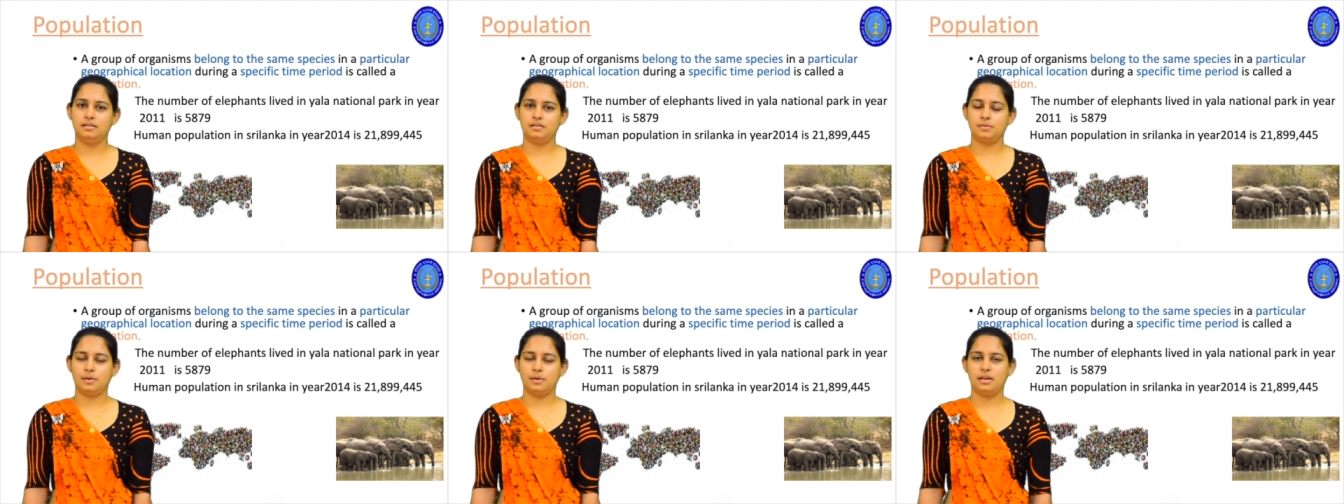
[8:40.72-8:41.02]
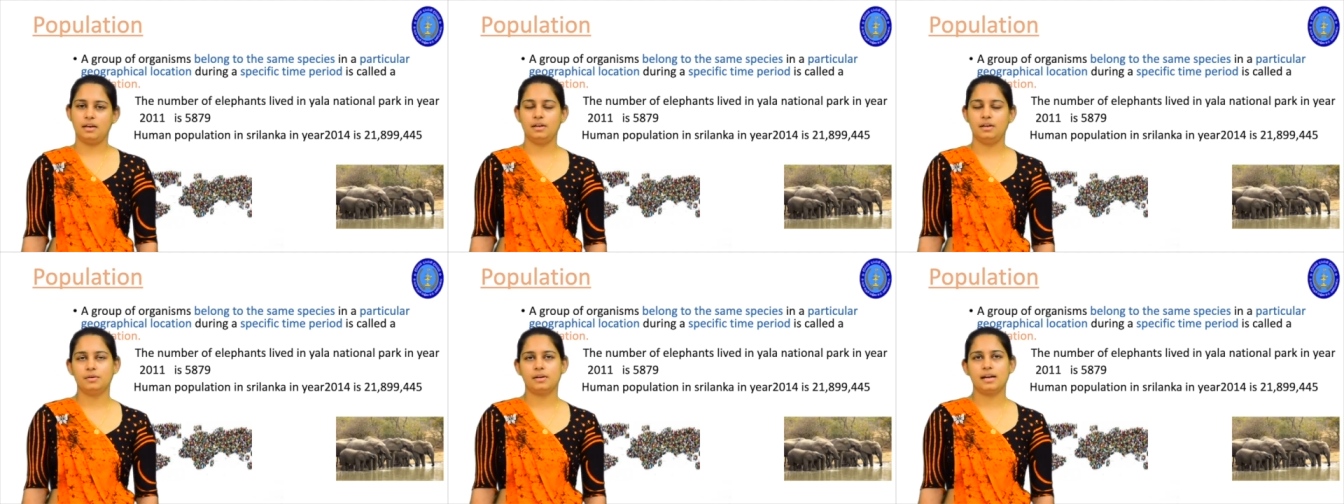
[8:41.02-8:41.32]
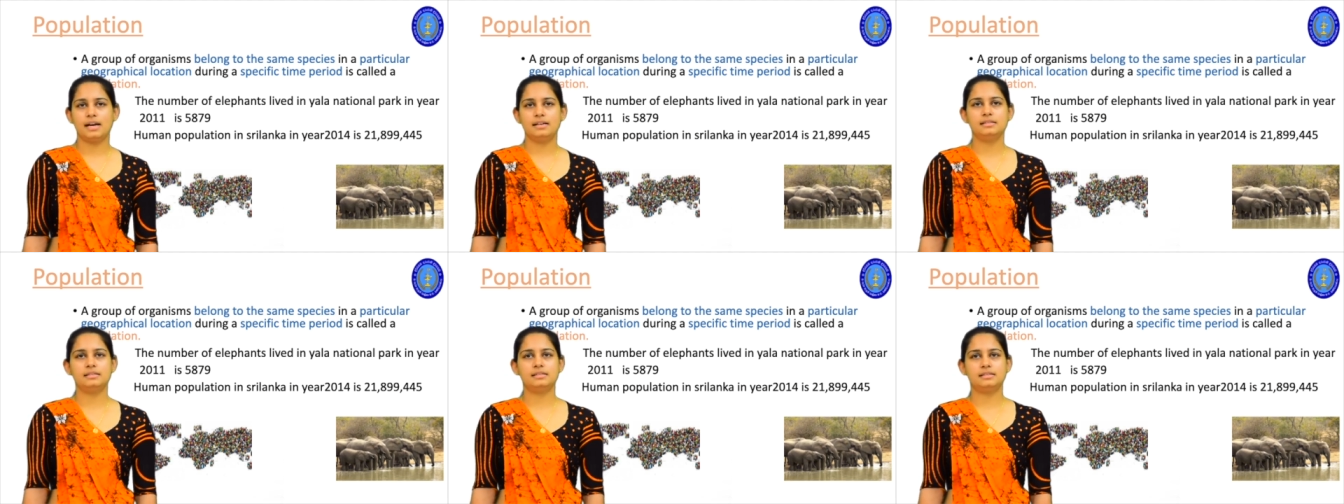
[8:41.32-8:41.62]
So here
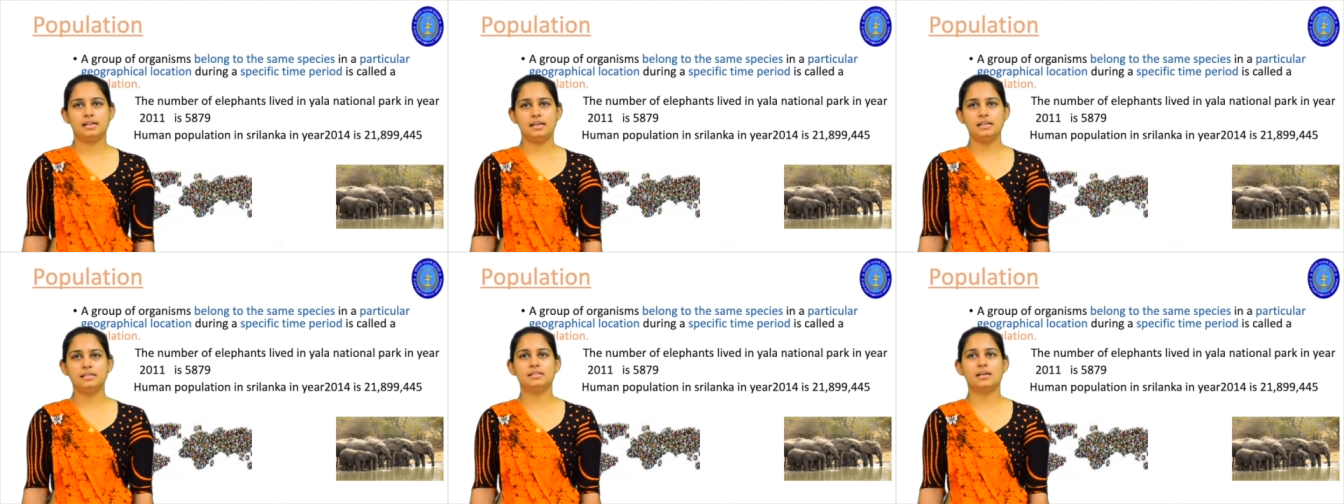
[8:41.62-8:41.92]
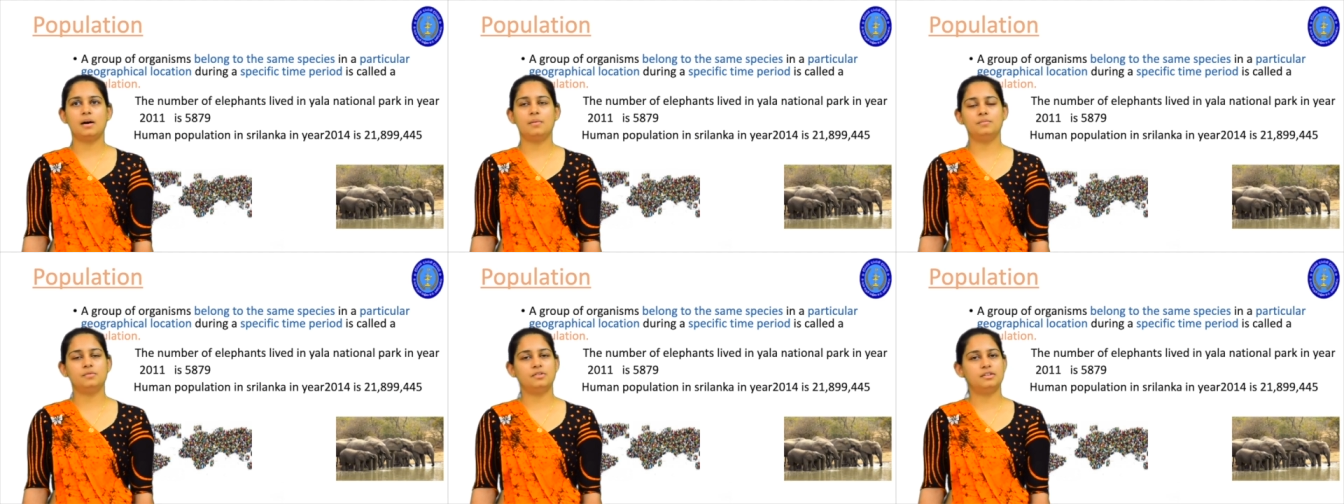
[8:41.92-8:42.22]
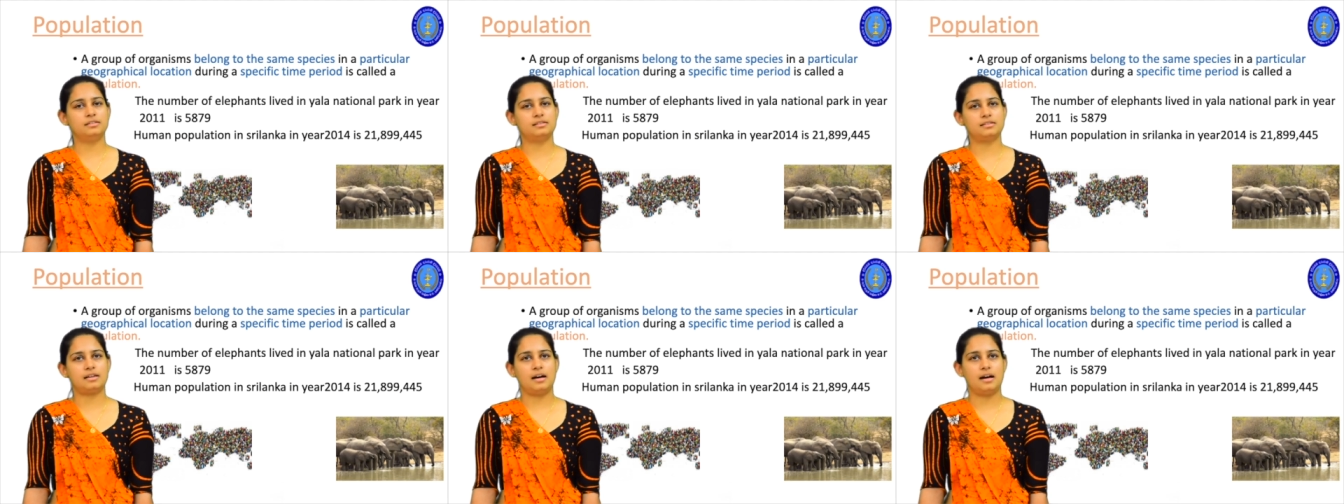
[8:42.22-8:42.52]
you can see some
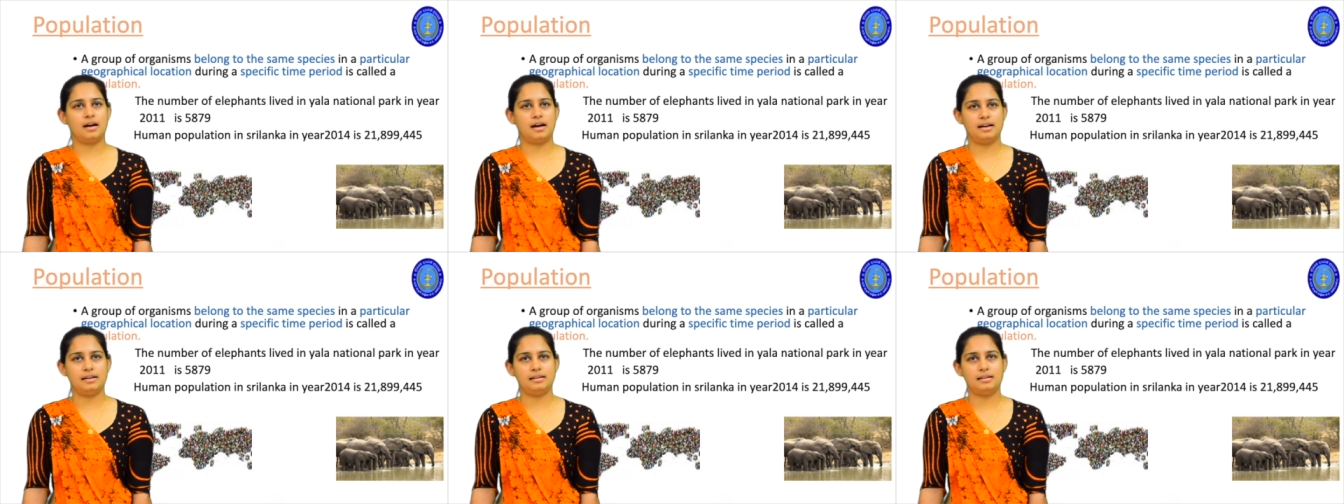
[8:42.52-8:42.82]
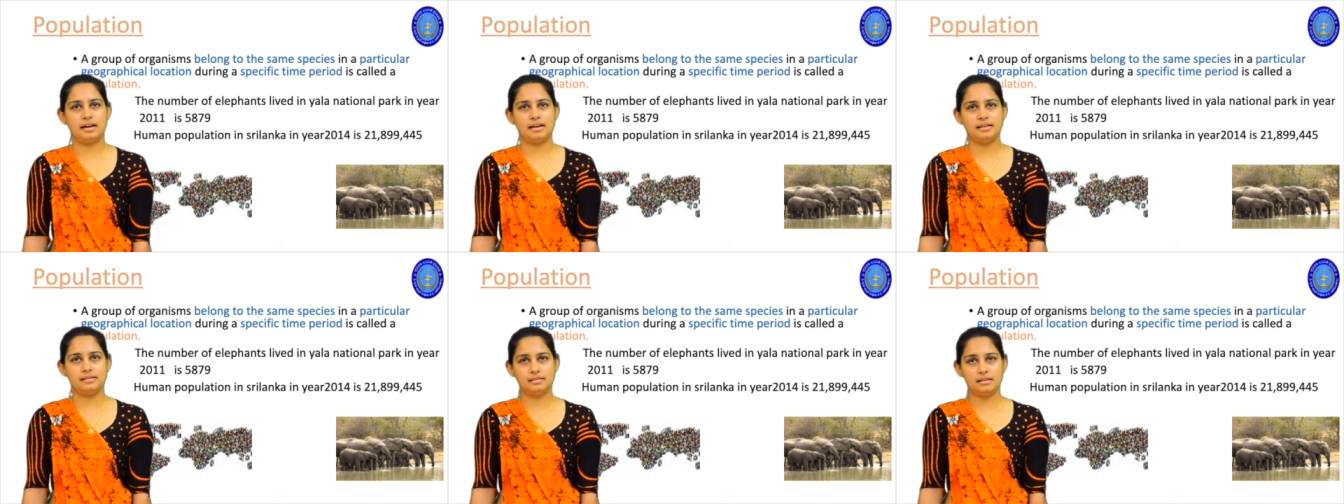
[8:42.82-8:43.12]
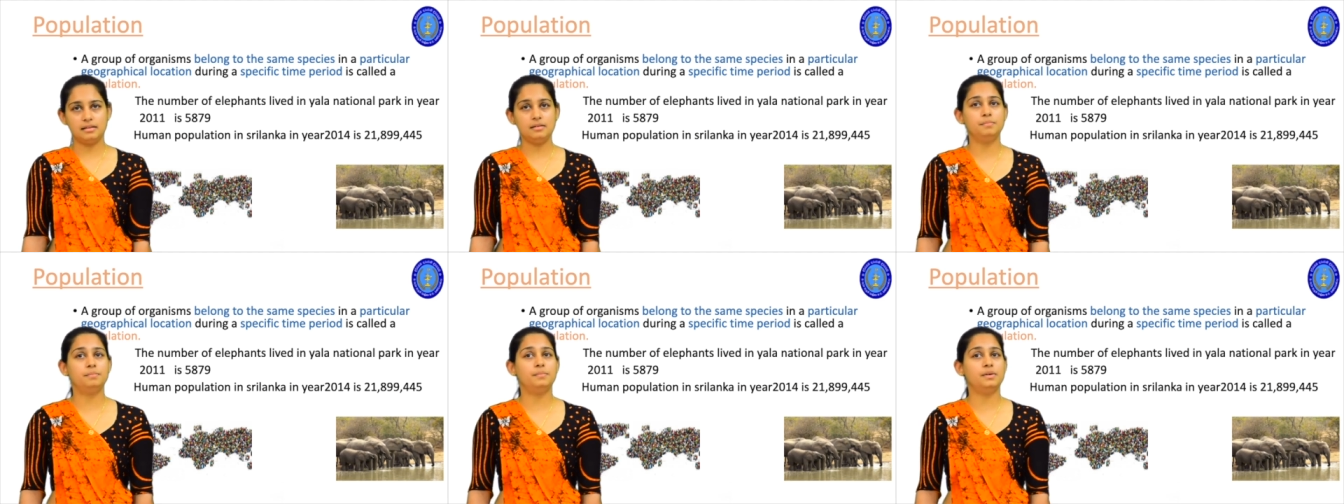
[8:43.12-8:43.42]
words are
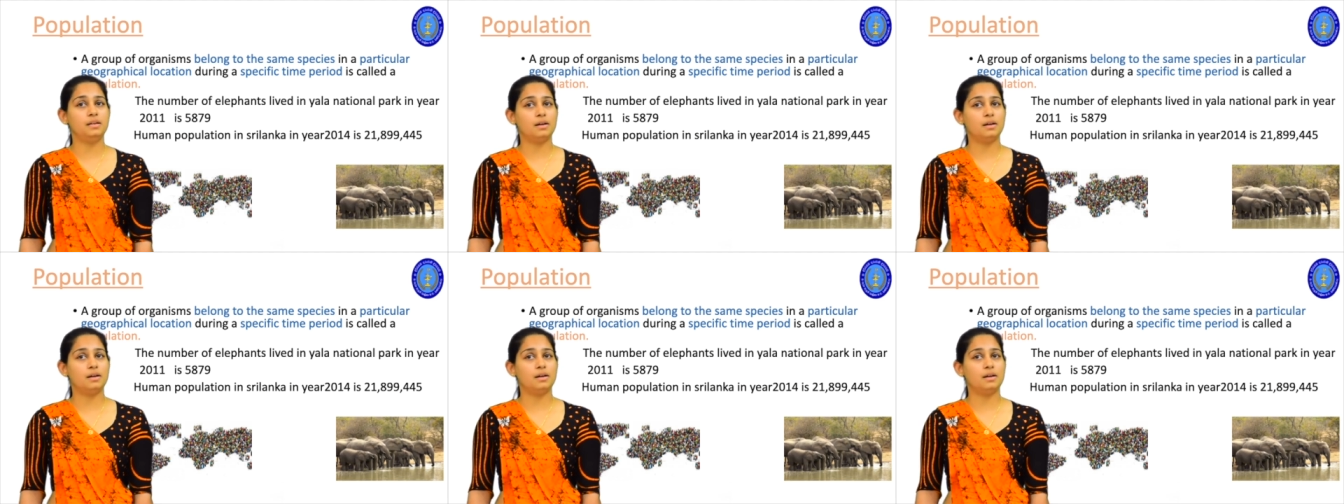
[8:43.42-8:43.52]
highlighted,